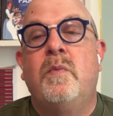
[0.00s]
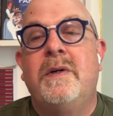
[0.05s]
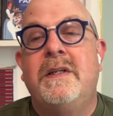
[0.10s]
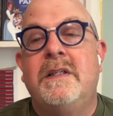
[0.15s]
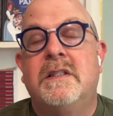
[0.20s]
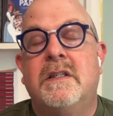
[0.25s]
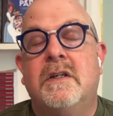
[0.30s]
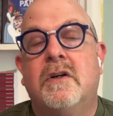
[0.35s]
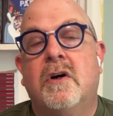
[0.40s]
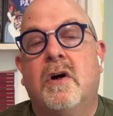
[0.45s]

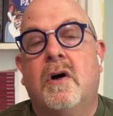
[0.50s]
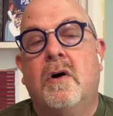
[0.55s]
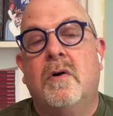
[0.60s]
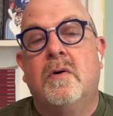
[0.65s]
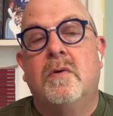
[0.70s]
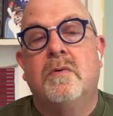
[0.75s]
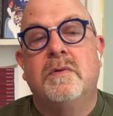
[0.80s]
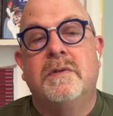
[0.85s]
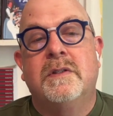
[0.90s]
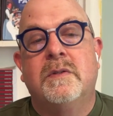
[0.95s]
winter
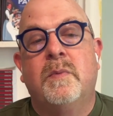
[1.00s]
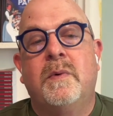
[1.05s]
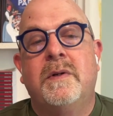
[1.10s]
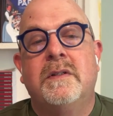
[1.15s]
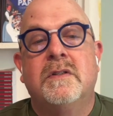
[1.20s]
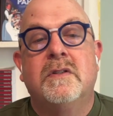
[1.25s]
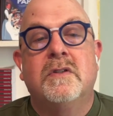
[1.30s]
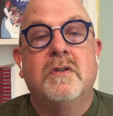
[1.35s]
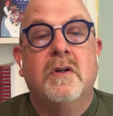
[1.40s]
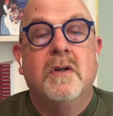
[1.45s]
colds when
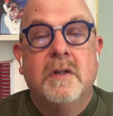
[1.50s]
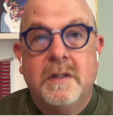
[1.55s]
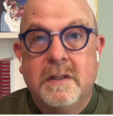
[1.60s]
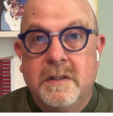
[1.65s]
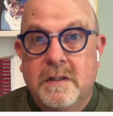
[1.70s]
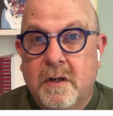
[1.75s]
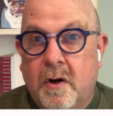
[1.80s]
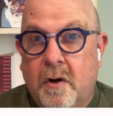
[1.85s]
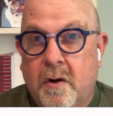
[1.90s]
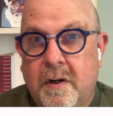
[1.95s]
stirred
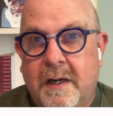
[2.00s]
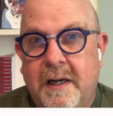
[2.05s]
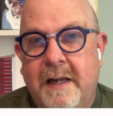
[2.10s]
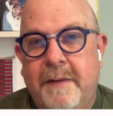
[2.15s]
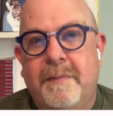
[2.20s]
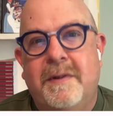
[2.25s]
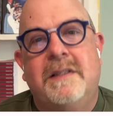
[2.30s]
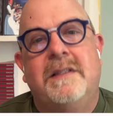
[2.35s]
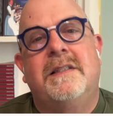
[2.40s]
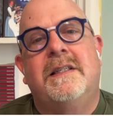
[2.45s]
into hot
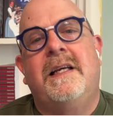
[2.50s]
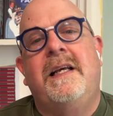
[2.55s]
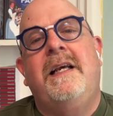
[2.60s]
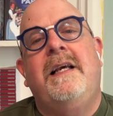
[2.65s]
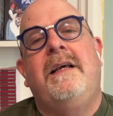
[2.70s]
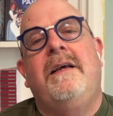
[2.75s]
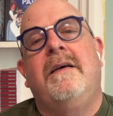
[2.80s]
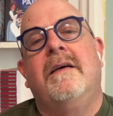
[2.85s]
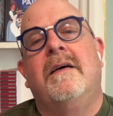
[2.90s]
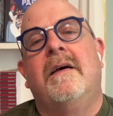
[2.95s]
lemon
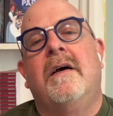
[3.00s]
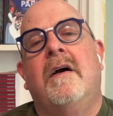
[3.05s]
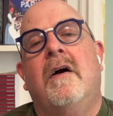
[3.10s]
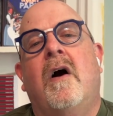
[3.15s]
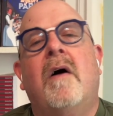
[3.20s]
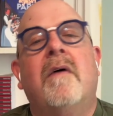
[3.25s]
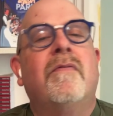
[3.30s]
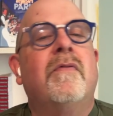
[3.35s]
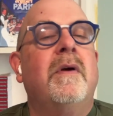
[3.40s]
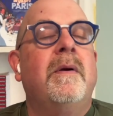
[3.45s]
tea,
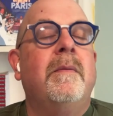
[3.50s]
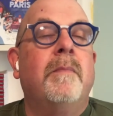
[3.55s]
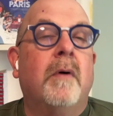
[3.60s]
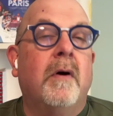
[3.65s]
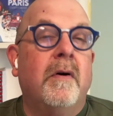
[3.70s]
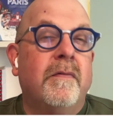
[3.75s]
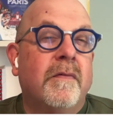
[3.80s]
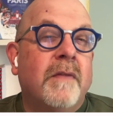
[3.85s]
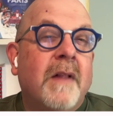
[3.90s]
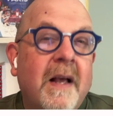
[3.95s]
offering
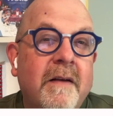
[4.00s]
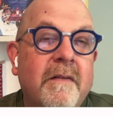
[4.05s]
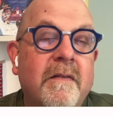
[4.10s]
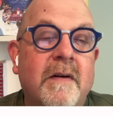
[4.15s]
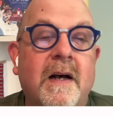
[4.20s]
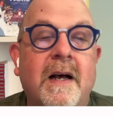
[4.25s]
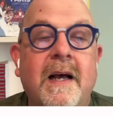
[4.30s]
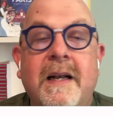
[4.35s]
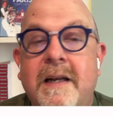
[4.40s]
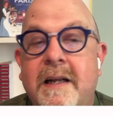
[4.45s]
both flavour
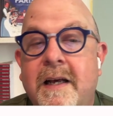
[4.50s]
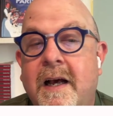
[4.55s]
and